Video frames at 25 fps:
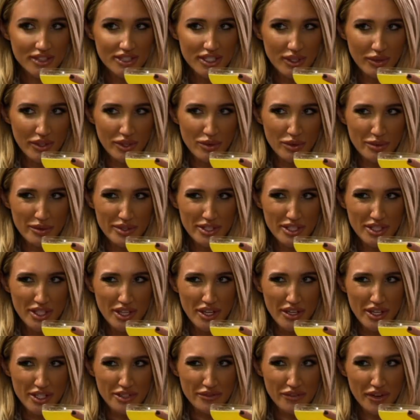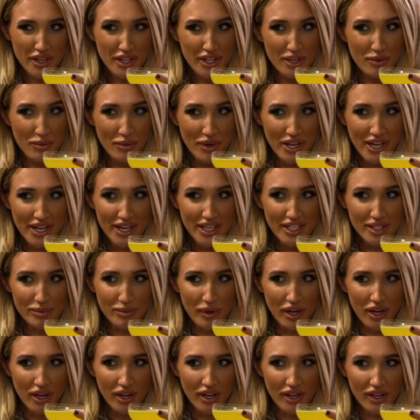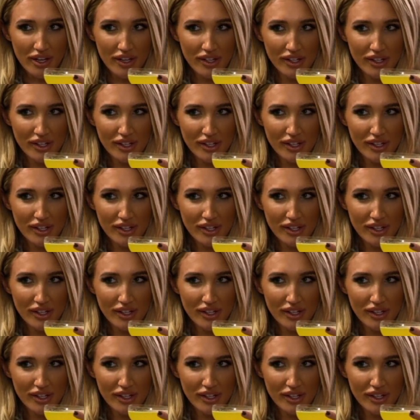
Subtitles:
Is that what you want me to do? That's fucking weird, no. But...